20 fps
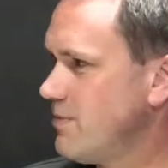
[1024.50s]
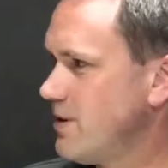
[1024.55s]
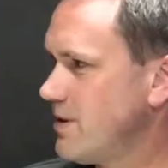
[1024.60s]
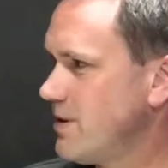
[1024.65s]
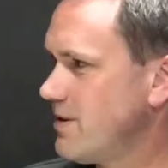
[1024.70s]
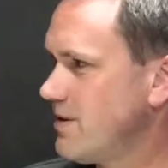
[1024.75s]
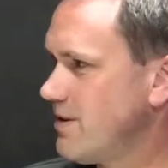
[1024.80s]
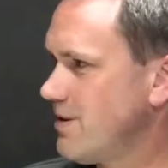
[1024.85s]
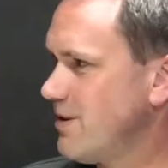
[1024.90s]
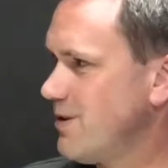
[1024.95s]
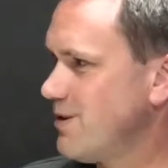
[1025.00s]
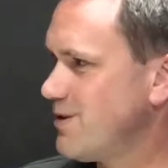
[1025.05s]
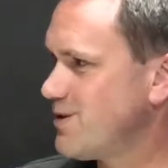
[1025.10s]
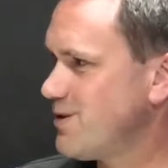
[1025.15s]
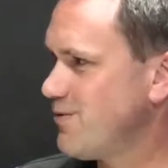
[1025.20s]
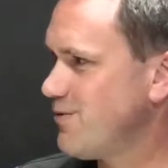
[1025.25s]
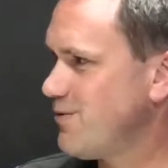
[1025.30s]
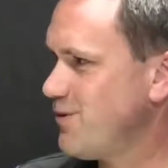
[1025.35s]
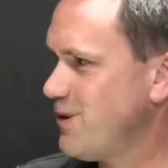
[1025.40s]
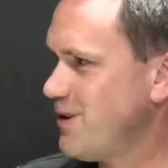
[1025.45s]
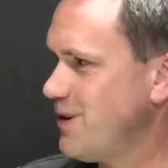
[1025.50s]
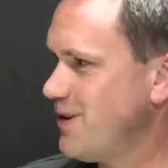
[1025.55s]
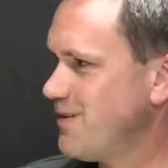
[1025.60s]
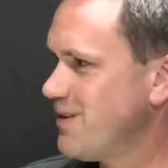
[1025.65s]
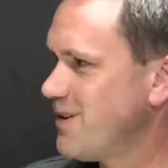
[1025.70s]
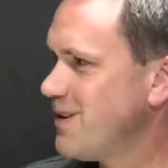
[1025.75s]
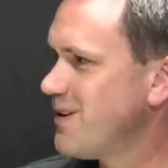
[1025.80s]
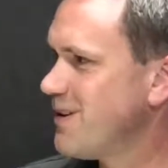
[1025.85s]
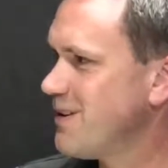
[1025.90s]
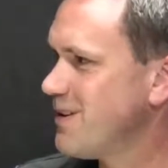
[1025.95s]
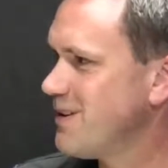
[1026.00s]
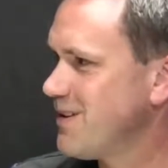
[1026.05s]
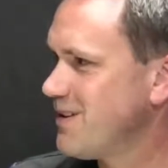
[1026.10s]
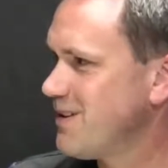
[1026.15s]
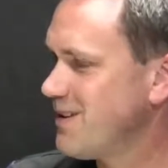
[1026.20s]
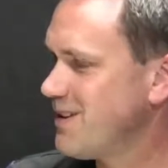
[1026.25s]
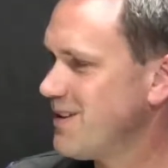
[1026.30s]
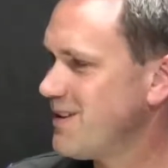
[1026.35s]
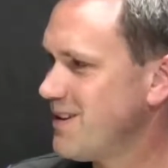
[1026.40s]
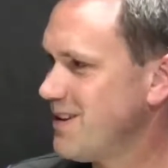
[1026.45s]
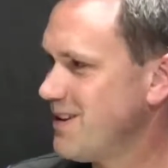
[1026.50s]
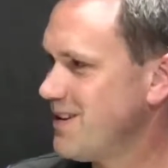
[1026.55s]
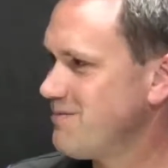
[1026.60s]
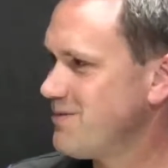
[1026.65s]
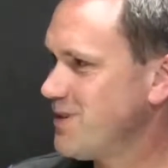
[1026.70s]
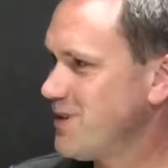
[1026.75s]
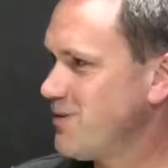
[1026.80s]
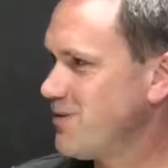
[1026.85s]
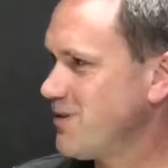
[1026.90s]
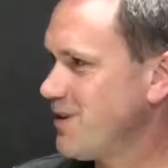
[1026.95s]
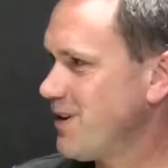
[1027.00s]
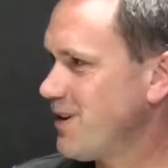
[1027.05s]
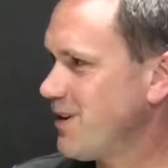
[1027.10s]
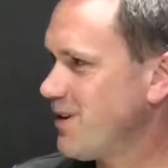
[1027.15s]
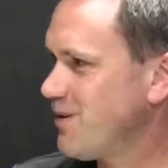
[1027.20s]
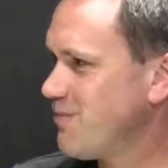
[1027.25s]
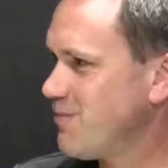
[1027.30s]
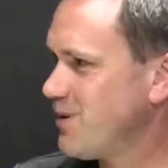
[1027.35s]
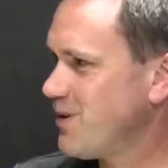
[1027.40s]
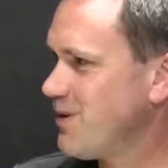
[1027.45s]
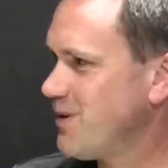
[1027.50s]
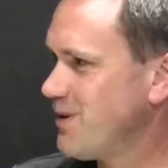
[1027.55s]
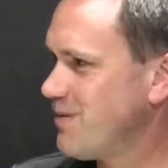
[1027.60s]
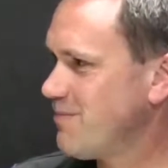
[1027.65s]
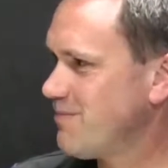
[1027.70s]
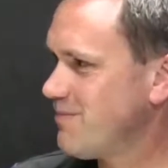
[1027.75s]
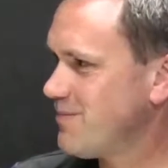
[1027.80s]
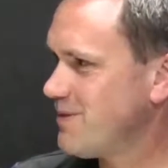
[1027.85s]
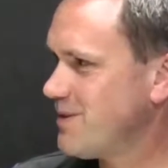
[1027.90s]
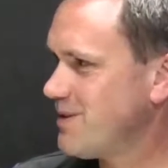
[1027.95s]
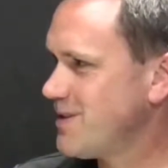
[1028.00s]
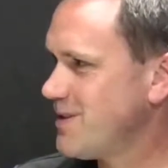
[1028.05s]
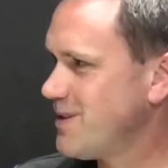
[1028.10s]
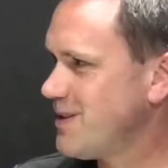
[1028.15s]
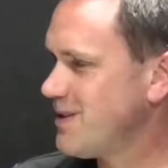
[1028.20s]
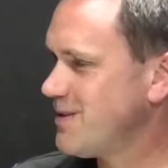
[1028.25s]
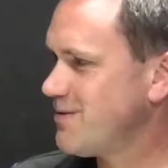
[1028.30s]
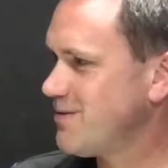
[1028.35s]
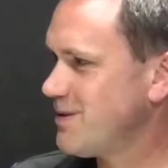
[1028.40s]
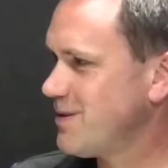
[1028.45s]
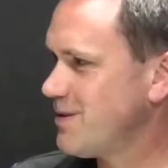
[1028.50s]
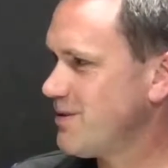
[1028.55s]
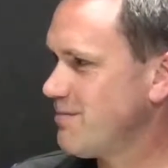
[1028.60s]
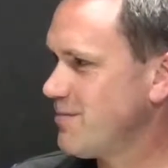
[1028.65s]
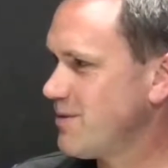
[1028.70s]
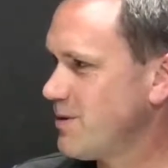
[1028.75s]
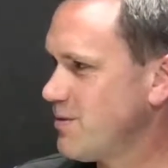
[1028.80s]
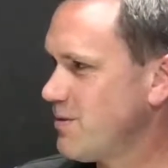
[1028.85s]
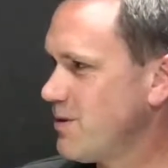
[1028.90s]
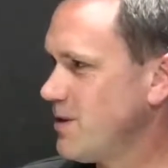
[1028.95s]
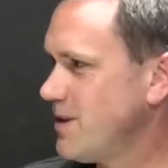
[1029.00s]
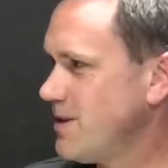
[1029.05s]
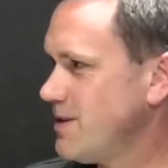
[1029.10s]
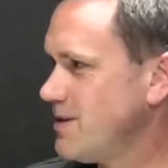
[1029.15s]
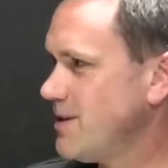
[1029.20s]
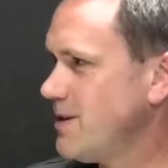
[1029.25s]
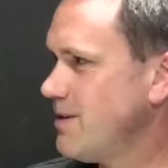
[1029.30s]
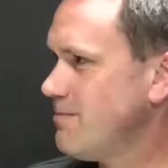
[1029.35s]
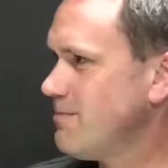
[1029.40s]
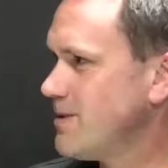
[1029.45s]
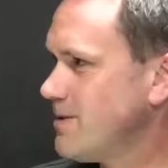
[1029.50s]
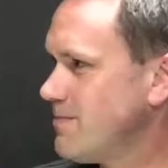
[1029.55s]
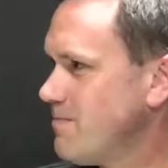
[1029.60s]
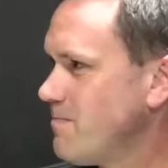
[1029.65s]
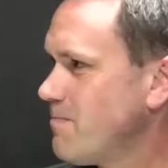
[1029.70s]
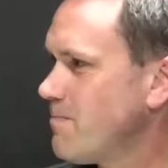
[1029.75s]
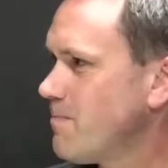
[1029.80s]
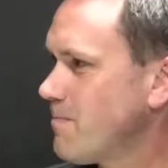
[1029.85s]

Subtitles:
big kind of software deal going on behind the scenes with all of these teams.